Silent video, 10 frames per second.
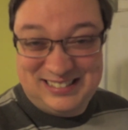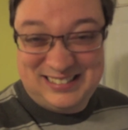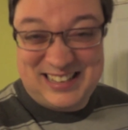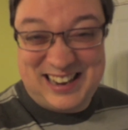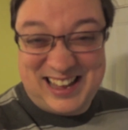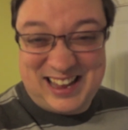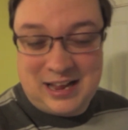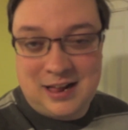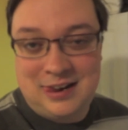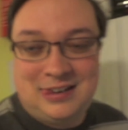Today.
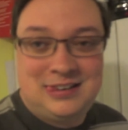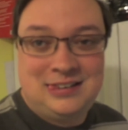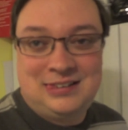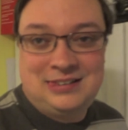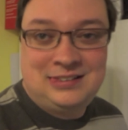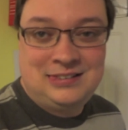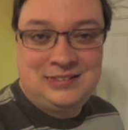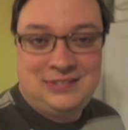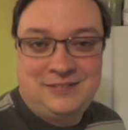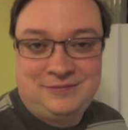
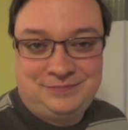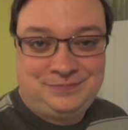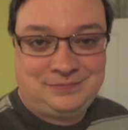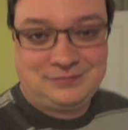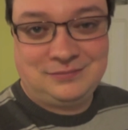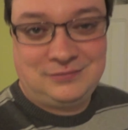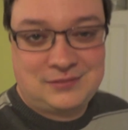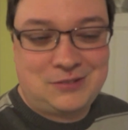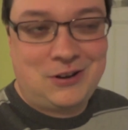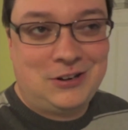Not yet.
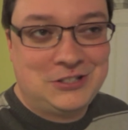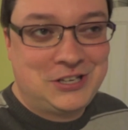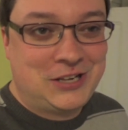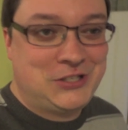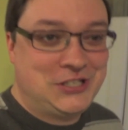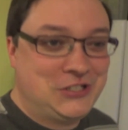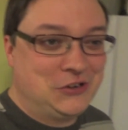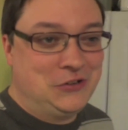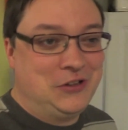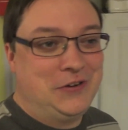What else has she
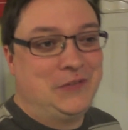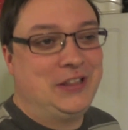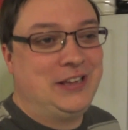stolen over the